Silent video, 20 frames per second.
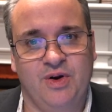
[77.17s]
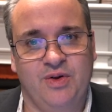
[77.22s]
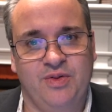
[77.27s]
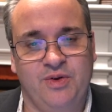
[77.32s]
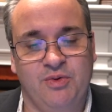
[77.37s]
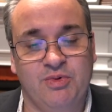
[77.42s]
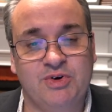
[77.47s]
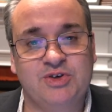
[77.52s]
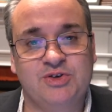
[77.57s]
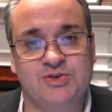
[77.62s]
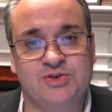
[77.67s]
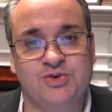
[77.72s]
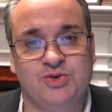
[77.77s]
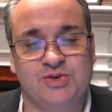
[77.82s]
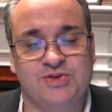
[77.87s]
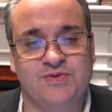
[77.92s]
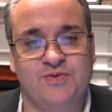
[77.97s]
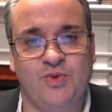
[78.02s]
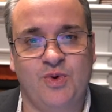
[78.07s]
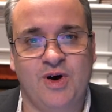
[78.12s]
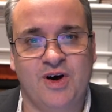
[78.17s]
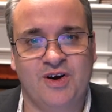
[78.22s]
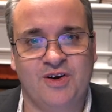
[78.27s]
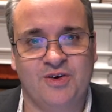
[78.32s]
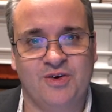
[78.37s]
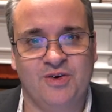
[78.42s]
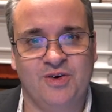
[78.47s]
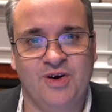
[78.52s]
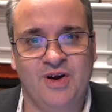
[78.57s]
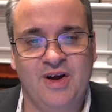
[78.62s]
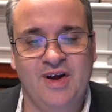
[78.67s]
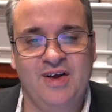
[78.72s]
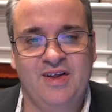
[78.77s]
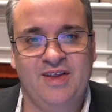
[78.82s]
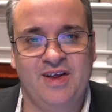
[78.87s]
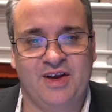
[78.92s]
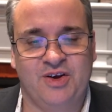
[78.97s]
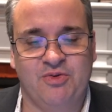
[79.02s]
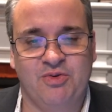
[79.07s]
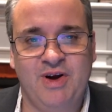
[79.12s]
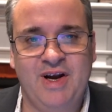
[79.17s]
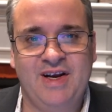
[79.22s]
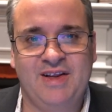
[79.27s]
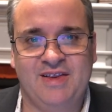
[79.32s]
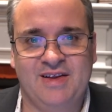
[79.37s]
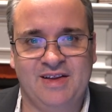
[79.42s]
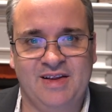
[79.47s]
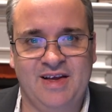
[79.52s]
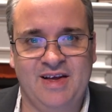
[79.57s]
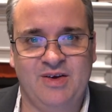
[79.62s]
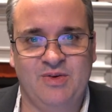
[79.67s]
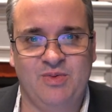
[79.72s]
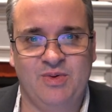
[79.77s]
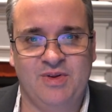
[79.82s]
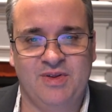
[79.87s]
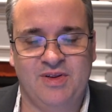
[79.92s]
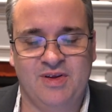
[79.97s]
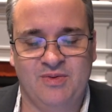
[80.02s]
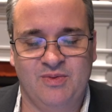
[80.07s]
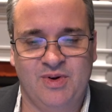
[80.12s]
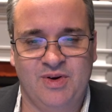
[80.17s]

the original source of water that created the lake when the,